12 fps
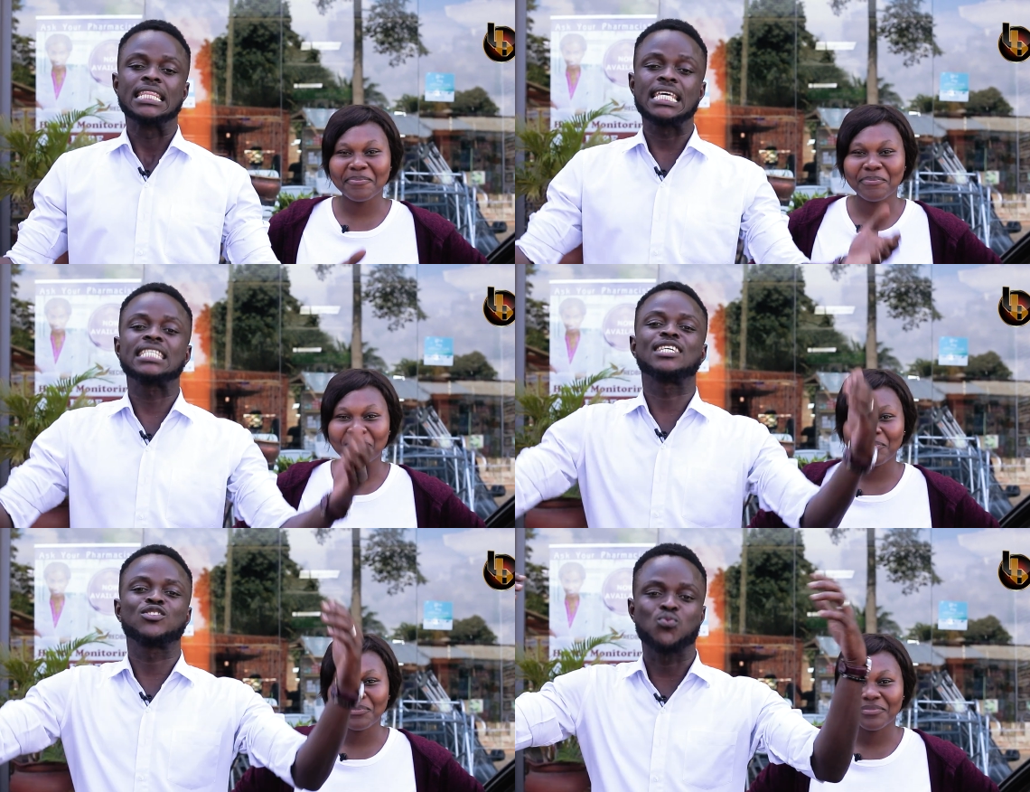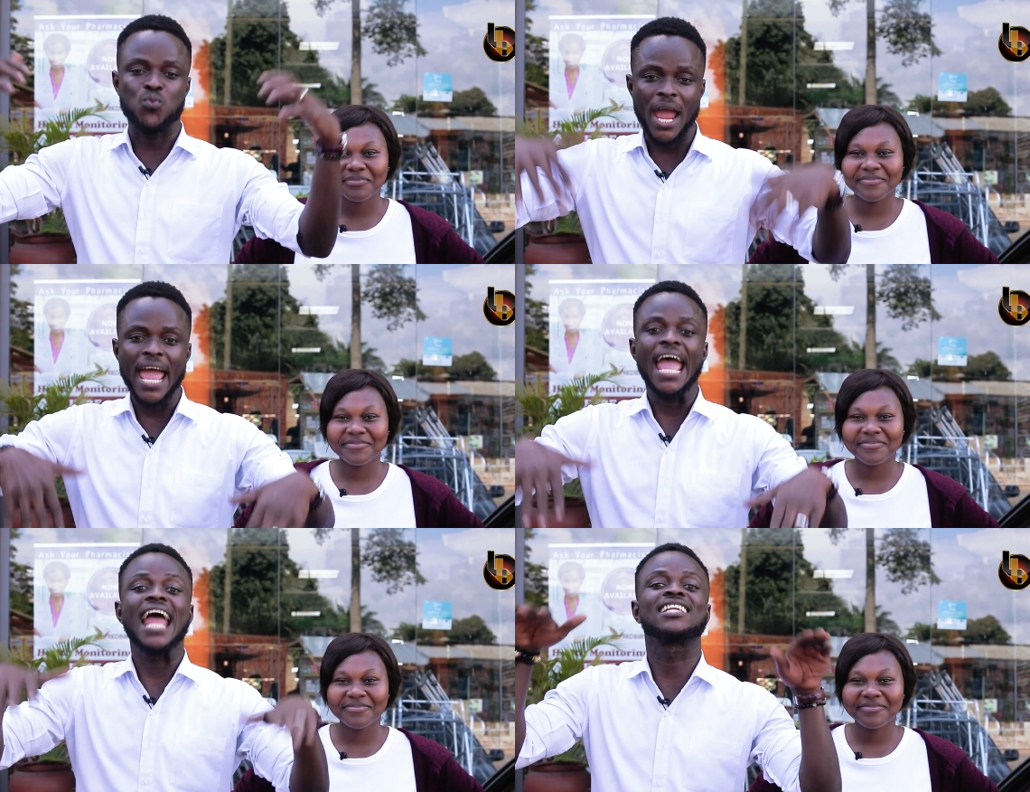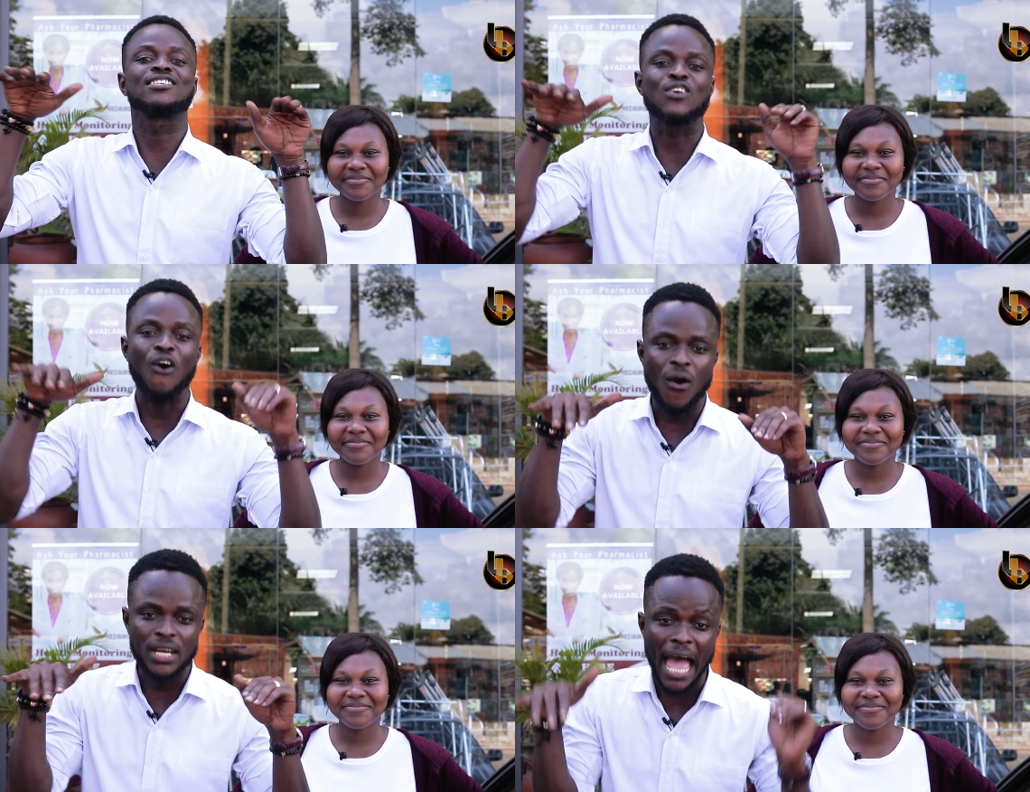Speaker 1: This is where it is
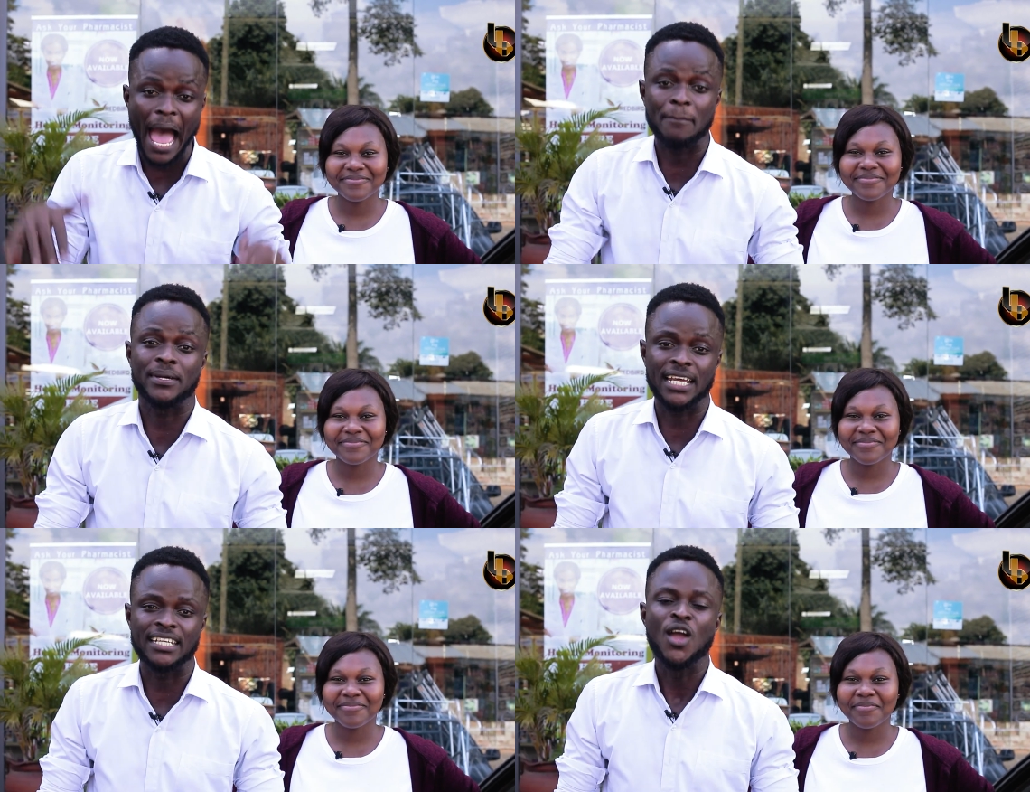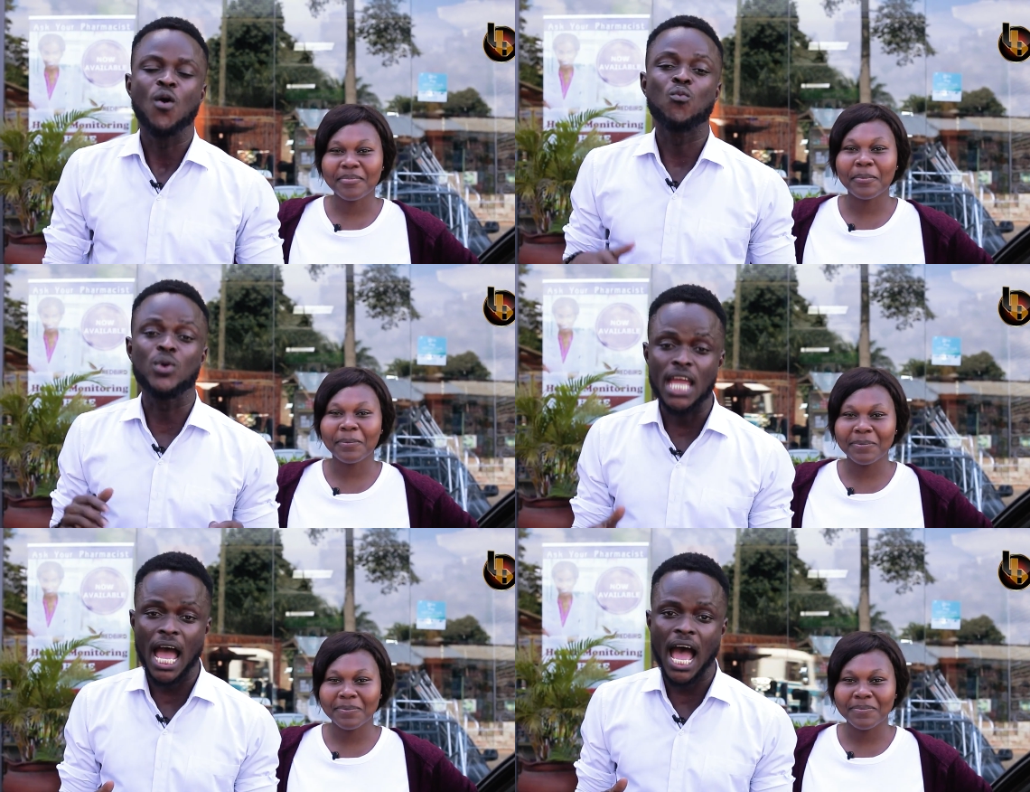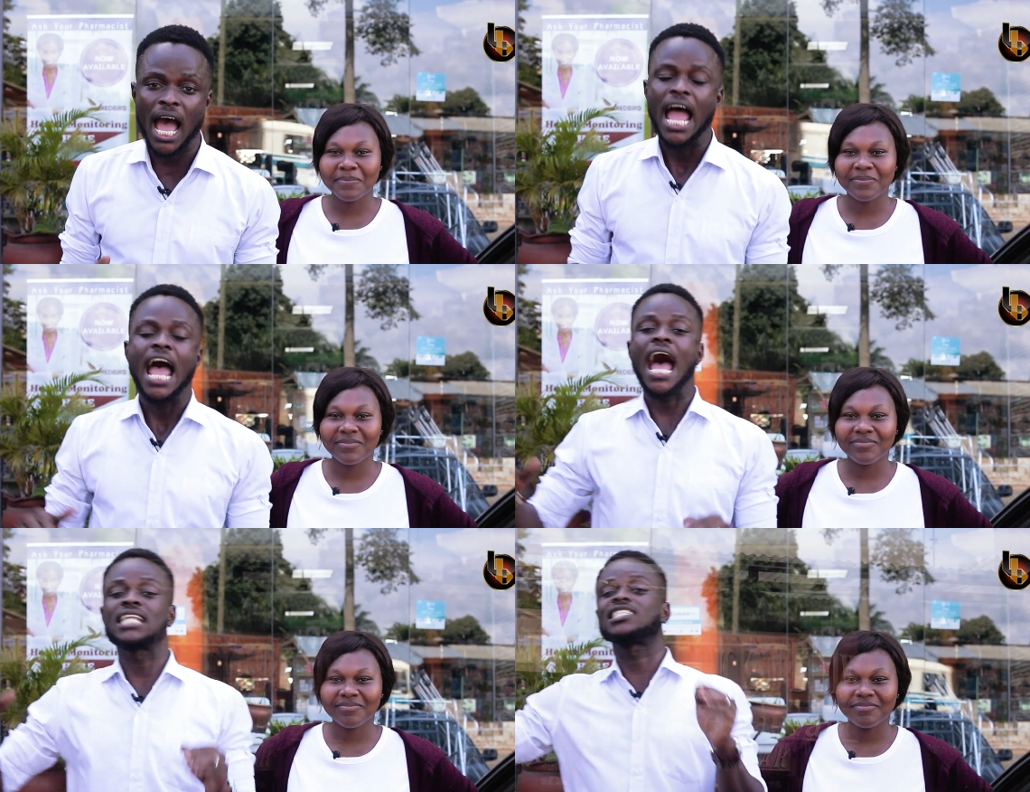all happening. We are
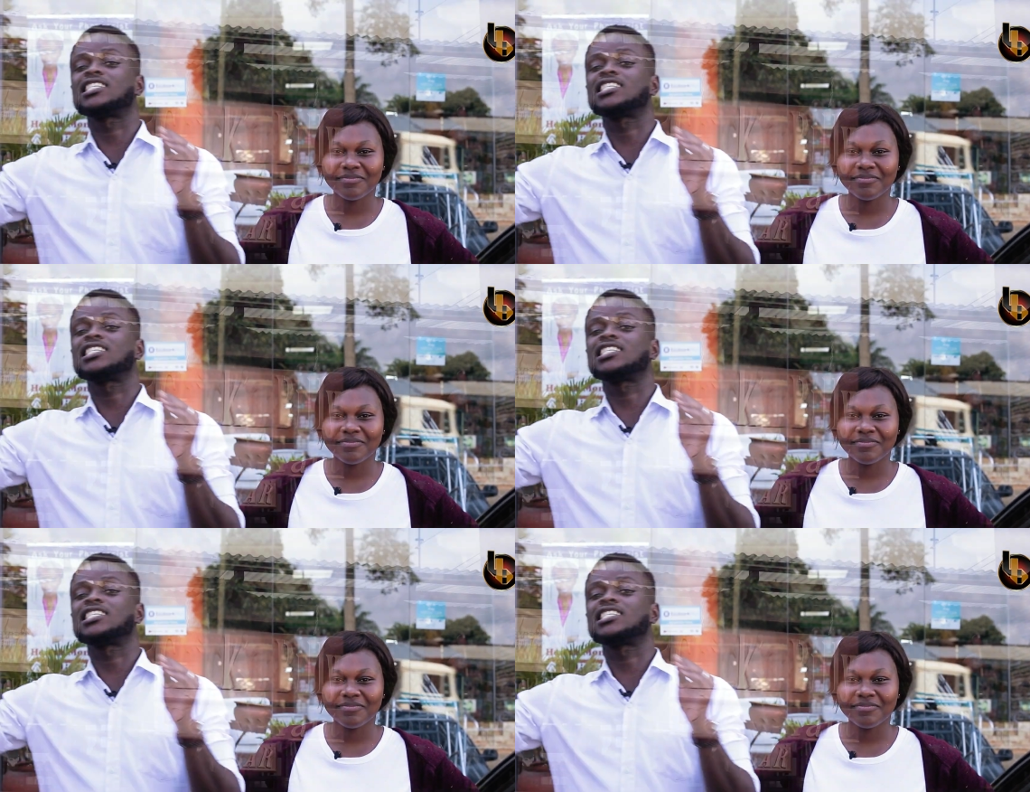at